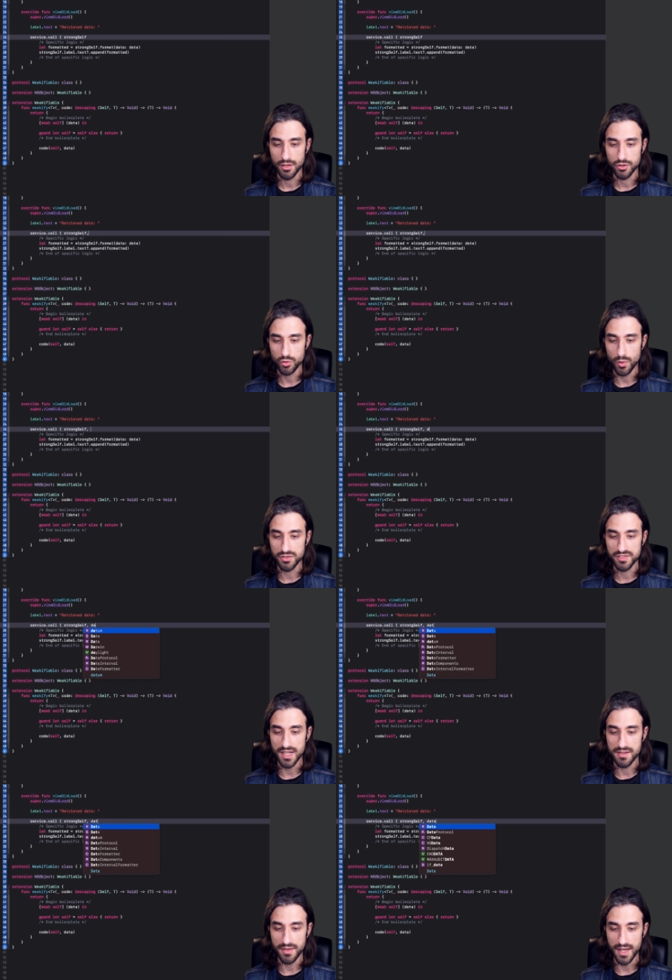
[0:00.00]
strong
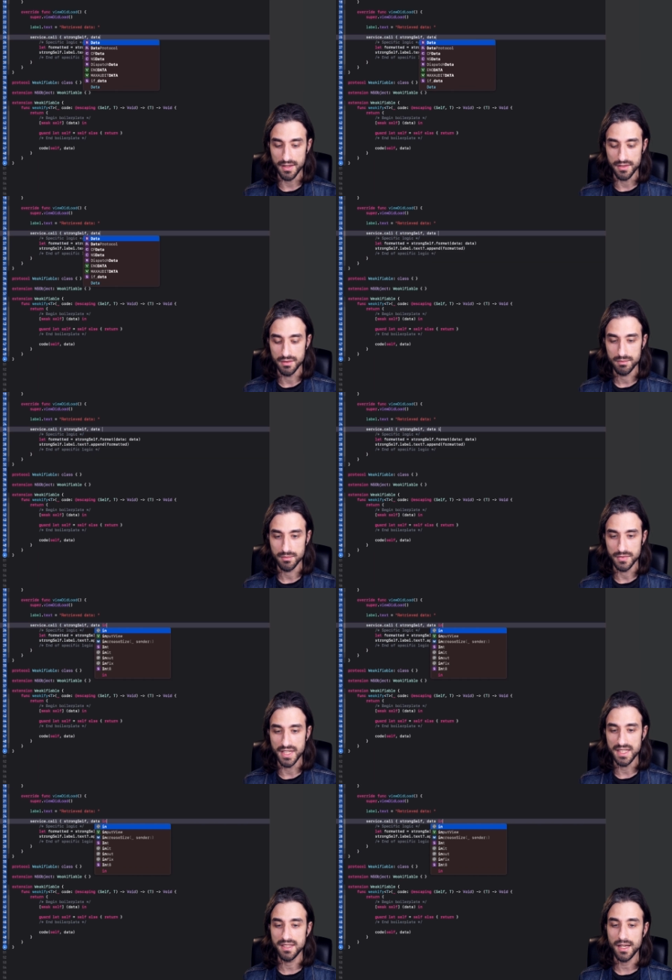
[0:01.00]
self and
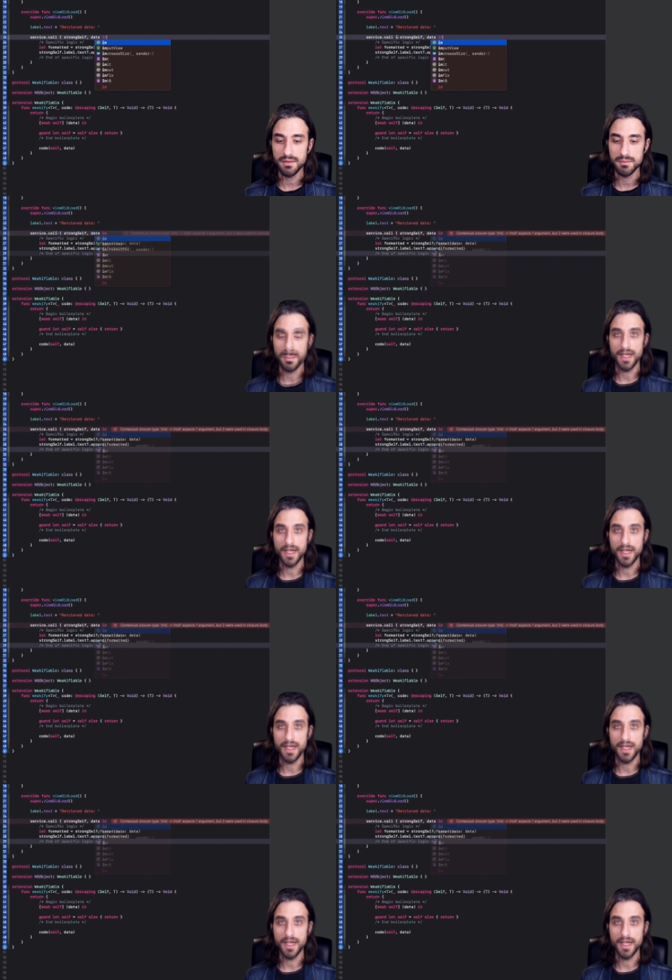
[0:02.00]
data.